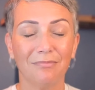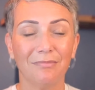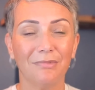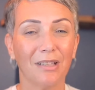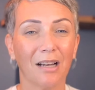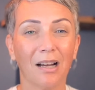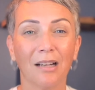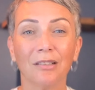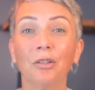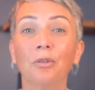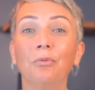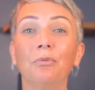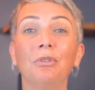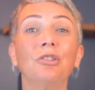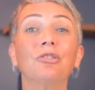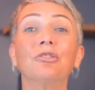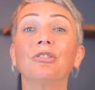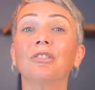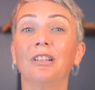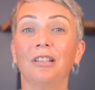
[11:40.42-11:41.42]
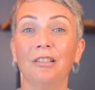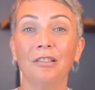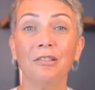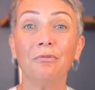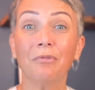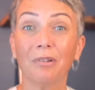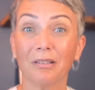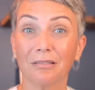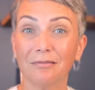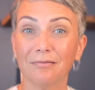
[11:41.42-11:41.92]
I don't wish on
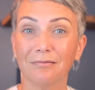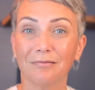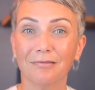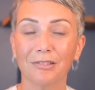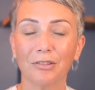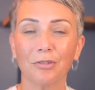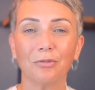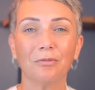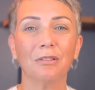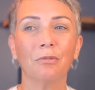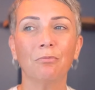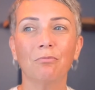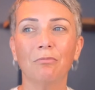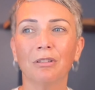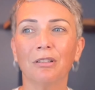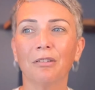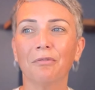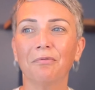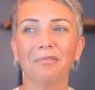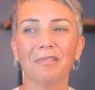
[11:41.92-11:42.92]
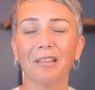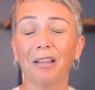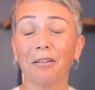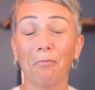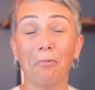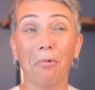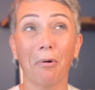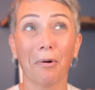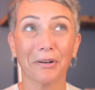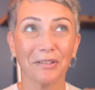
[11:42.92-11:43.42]
anyone. So one of the
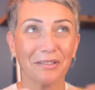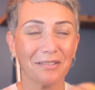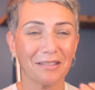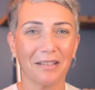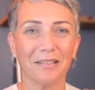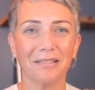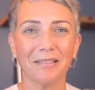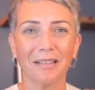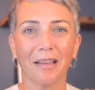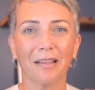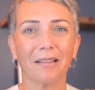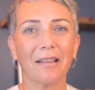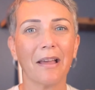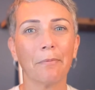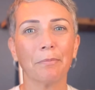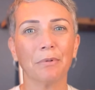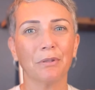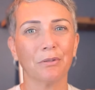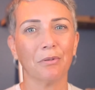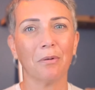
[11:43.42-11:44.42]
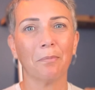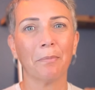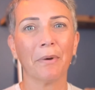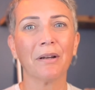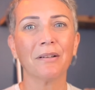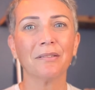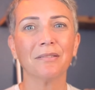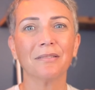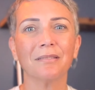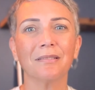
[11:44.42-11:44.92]
worst things can happen to a
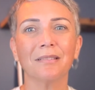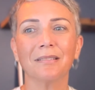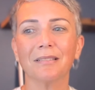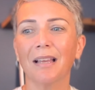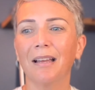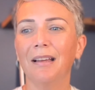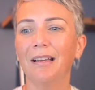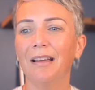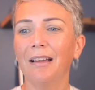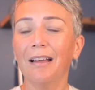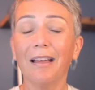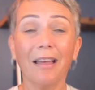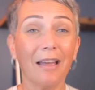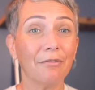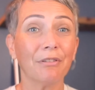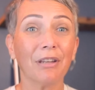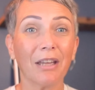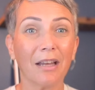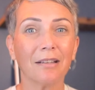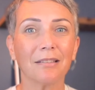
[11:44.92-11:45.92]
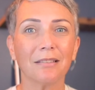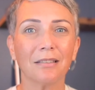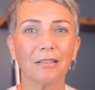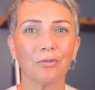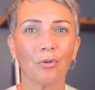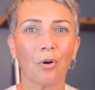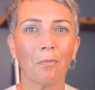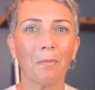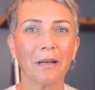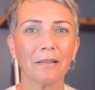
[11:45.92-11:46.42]
person is having had a
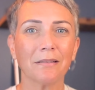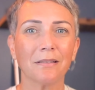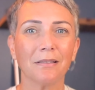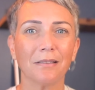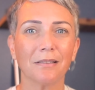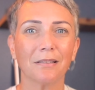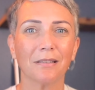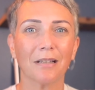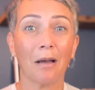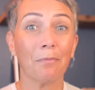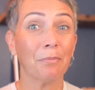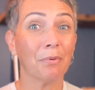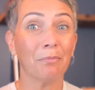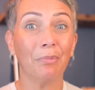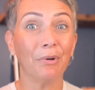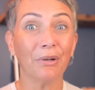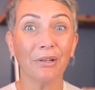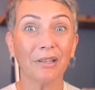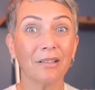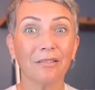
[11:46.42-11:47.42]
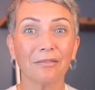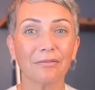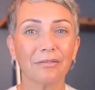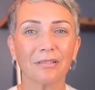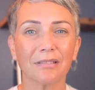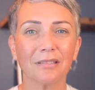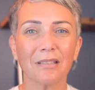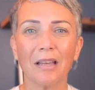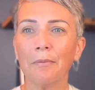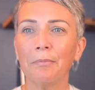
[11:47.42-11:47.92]
traumatic upbringing, for
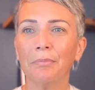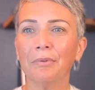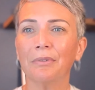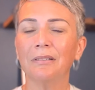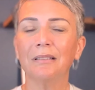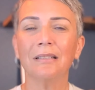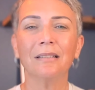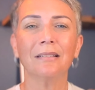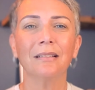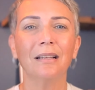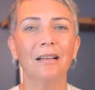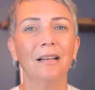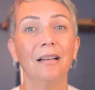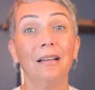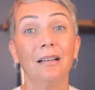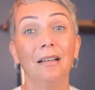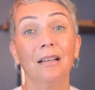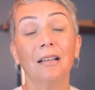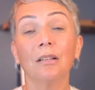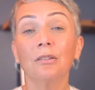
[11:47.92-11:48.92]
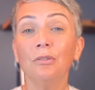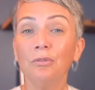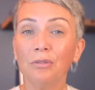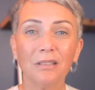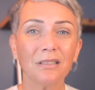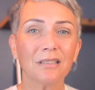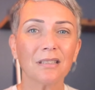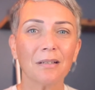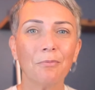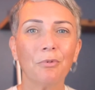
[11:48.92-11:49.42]
example, and then
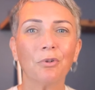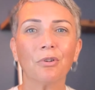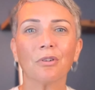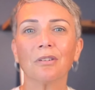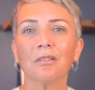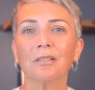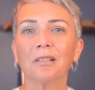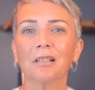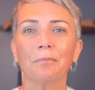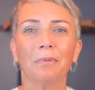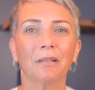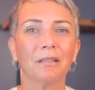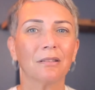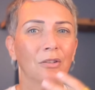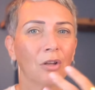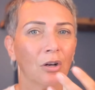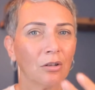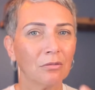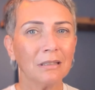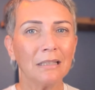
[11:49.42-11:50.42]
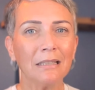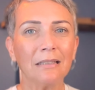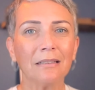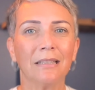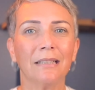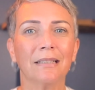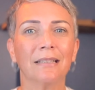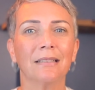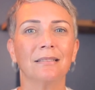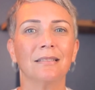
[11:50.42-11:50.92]
doing some work but not really
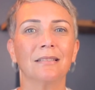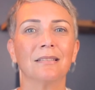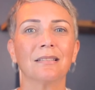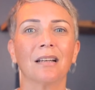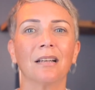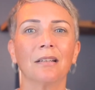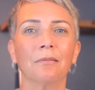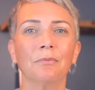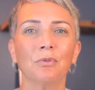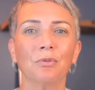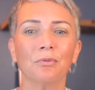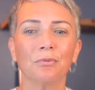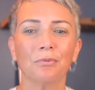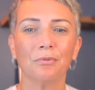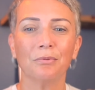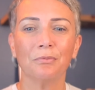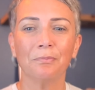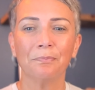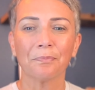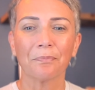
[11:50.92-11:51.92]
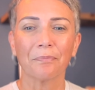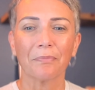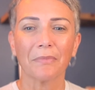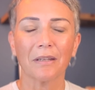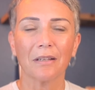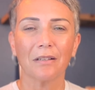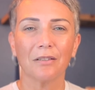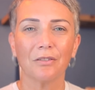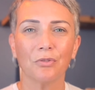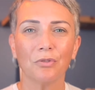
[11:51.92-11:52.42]
taking the time to
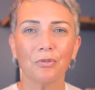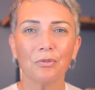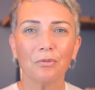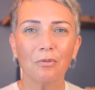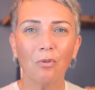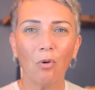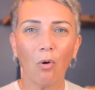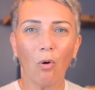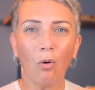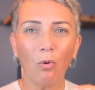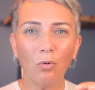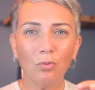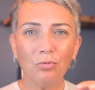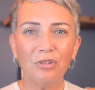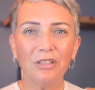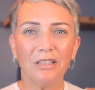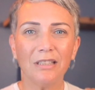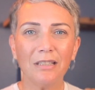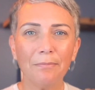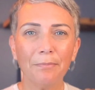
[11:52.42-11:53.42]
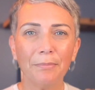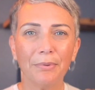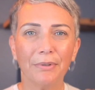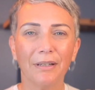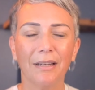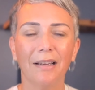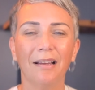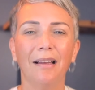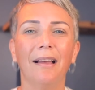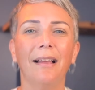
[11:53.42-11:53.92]
go deep,
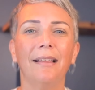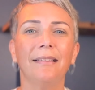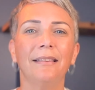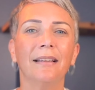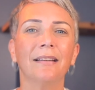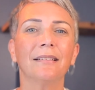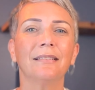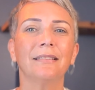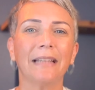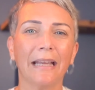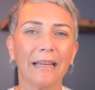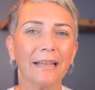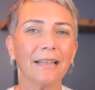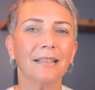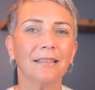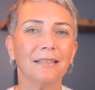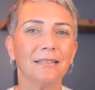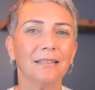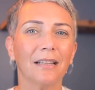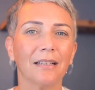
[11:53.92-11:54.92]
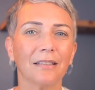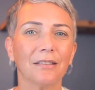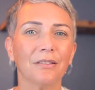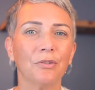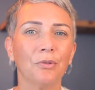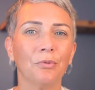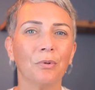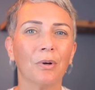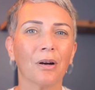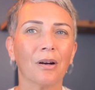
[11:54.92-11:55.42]
and then thinking that
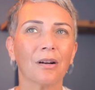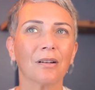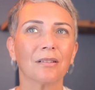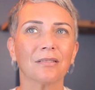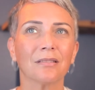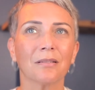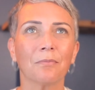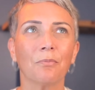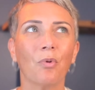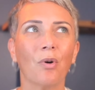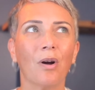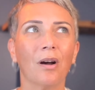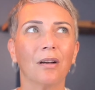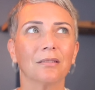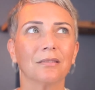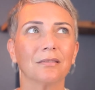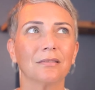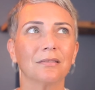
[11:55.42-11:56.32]
you are somewhat